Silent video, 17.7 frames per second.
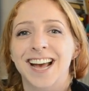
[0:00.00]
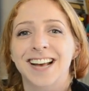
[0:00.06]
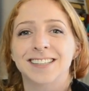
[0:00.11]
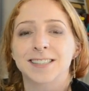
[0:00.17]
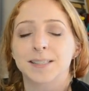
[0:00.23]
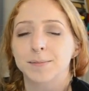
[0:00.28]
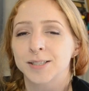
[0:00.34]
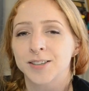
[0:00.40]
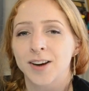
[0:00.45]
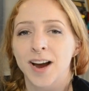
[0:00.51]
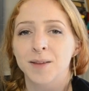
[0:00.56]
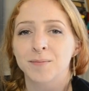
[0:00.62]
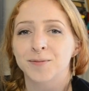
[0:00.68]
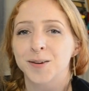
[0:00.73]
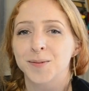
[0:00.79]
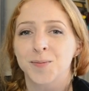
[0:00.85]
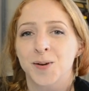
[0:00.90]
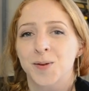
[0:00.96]
and
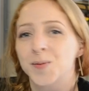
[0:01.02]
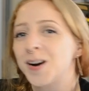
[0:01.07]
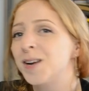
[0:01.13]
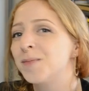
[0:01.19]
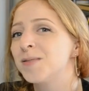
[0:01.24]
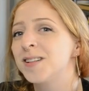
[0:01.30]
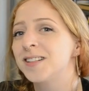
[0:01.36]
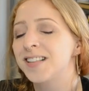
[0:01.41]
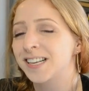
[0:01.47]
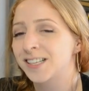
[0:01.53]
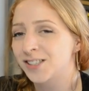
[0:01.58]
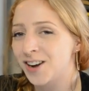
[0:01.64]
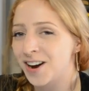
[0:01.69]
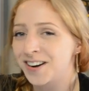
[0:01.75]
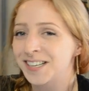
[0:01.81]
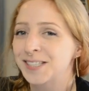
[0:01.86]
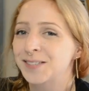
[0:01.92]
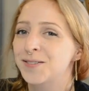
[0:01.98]
subscribe for more wearable
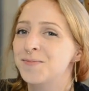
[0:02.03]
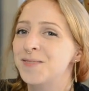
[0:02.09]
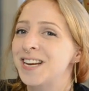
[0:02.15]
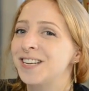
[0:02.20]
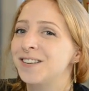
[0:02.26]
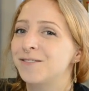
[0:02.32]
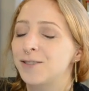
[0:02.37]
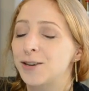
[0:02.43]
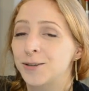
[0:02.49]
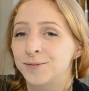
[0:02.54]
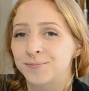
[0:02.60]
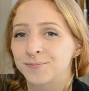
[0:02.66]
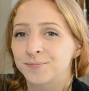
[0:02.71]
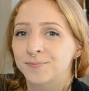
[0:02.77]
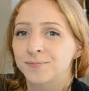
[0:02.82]
electronics from Adafruit.